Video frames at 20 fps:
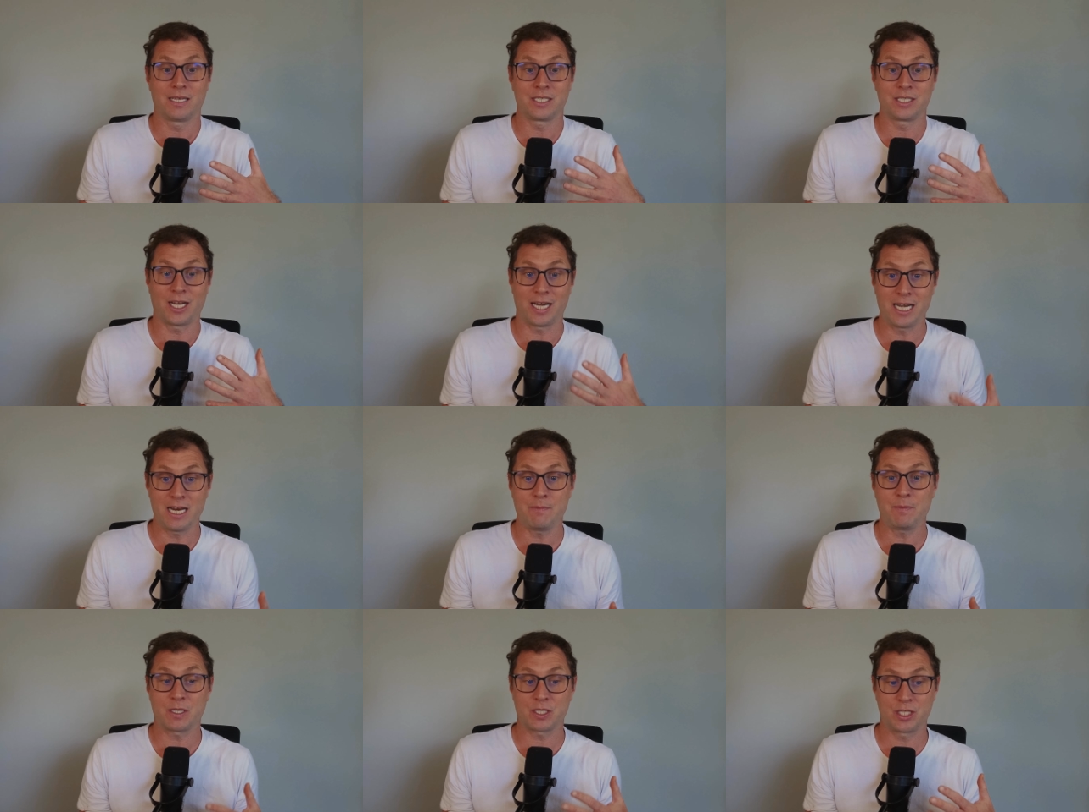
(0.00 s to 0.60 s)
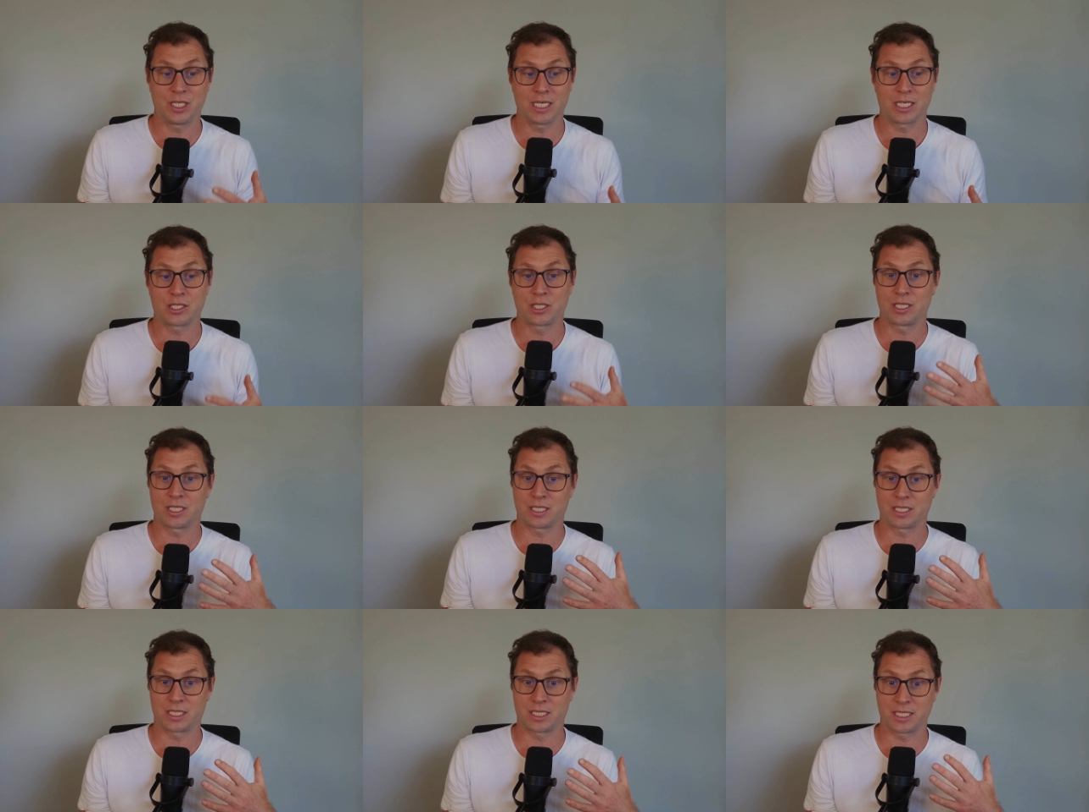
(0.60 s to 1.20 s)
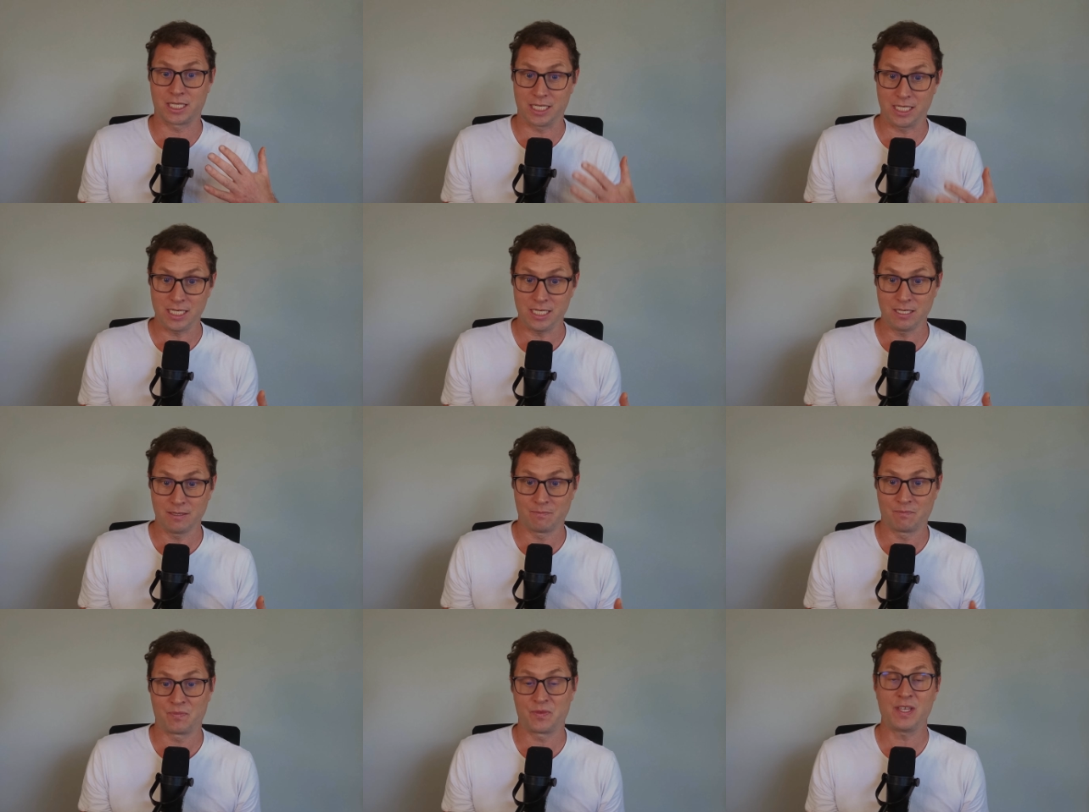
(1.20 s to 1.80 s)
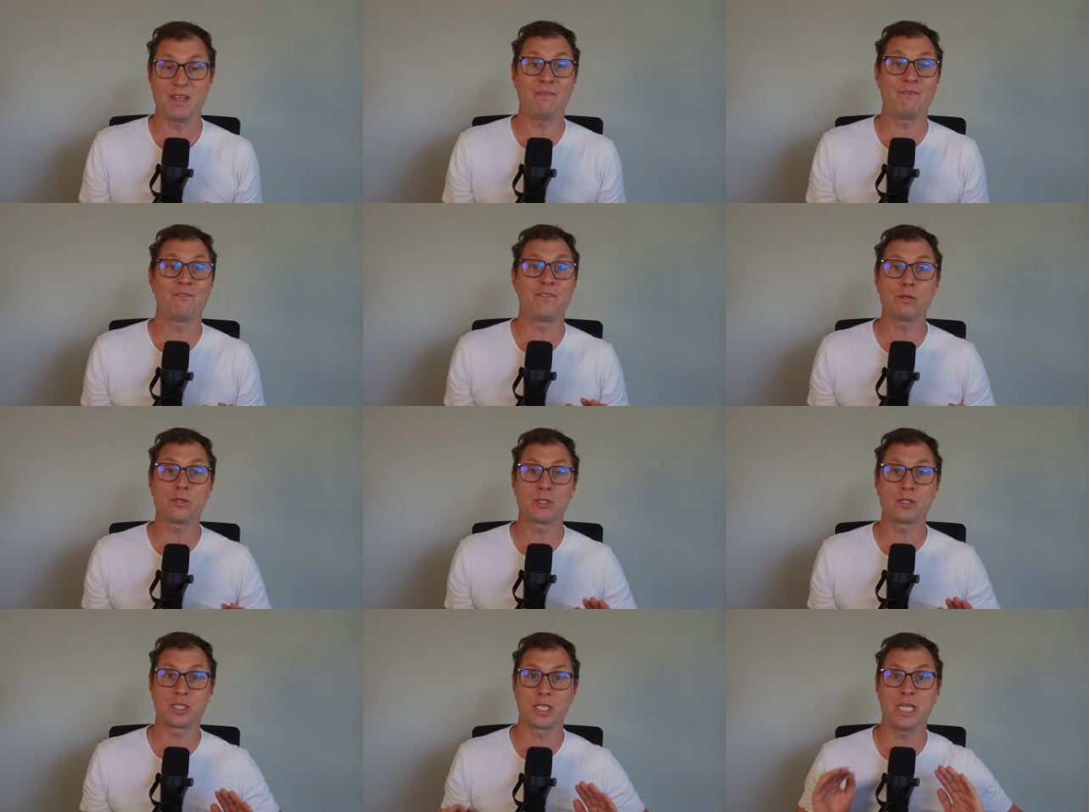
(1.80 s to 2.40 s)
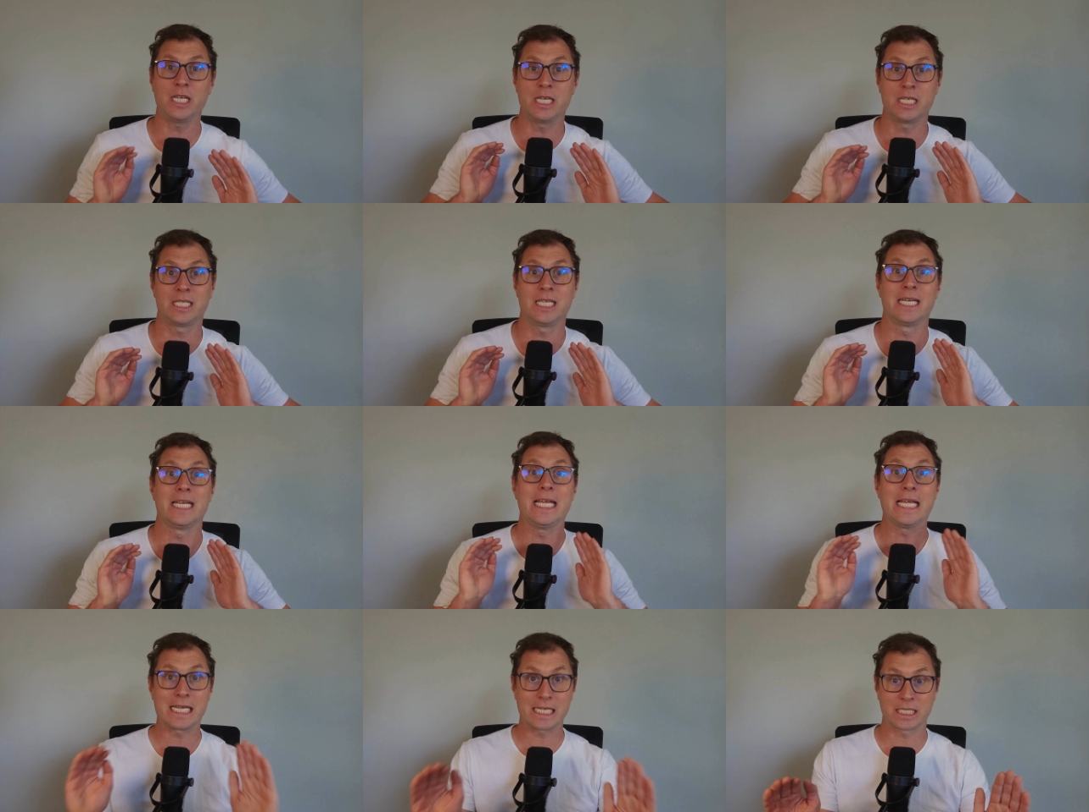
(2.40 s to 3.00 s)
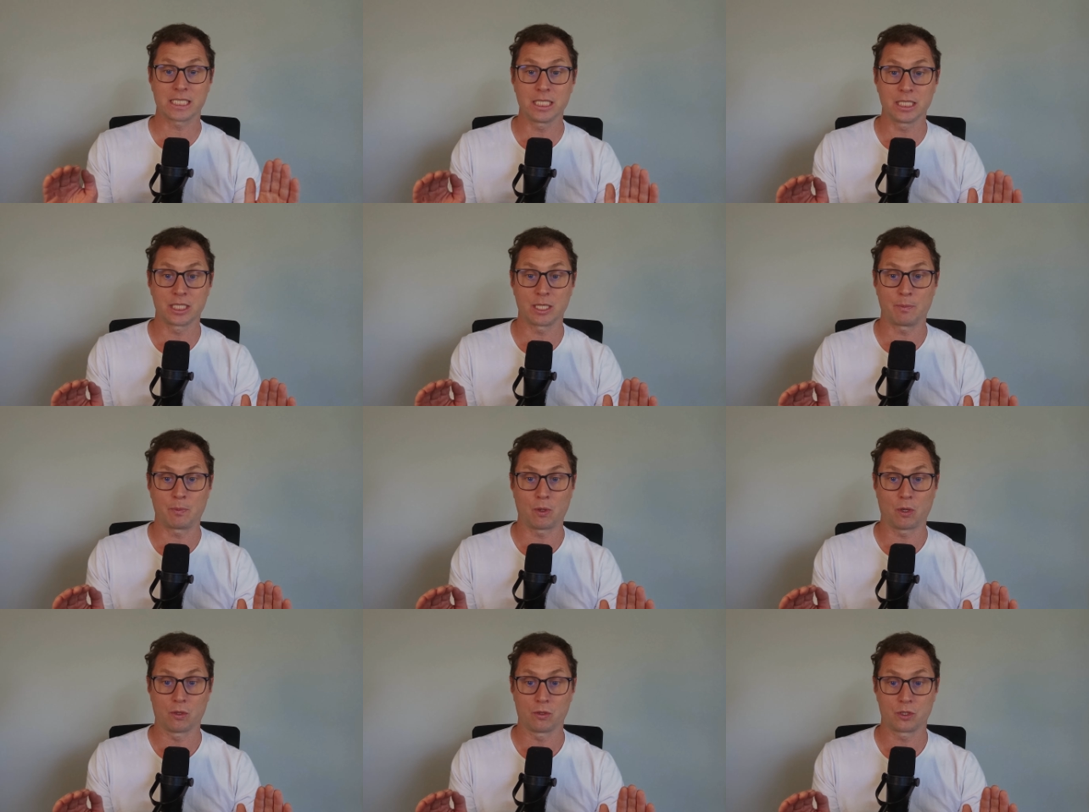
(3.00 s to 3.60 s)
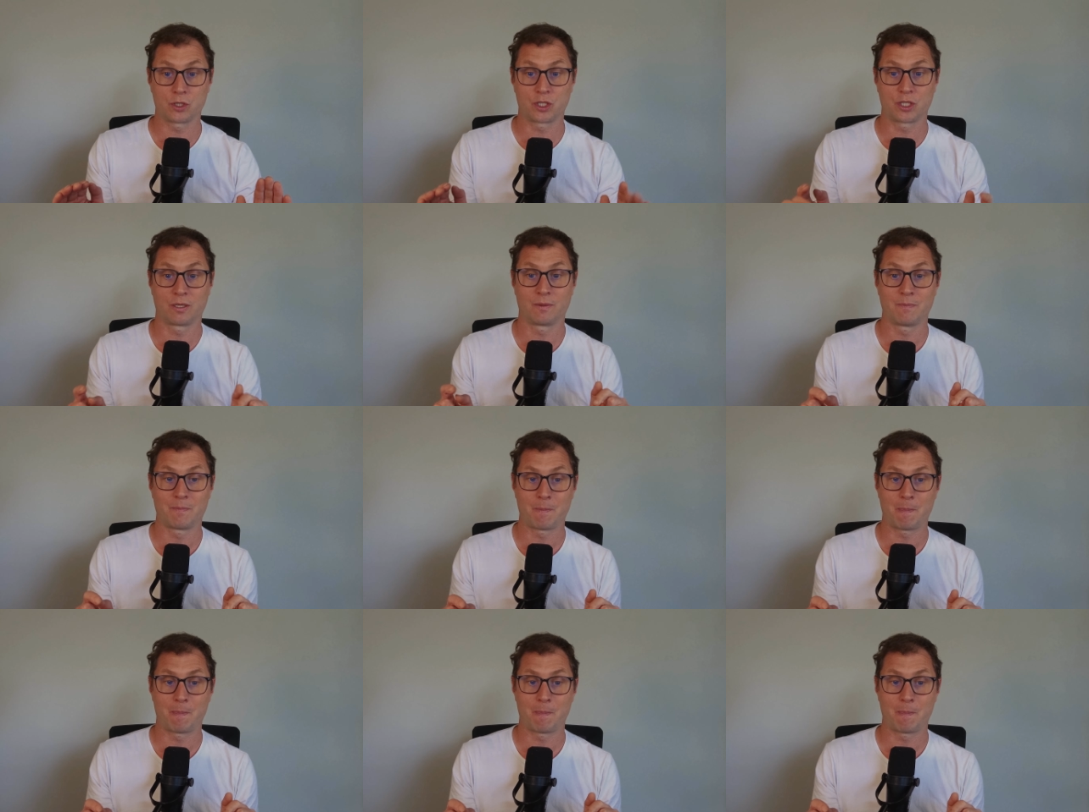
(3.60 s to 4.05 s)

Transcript: dynamic checks to C, then Fil-C is an excellent approach.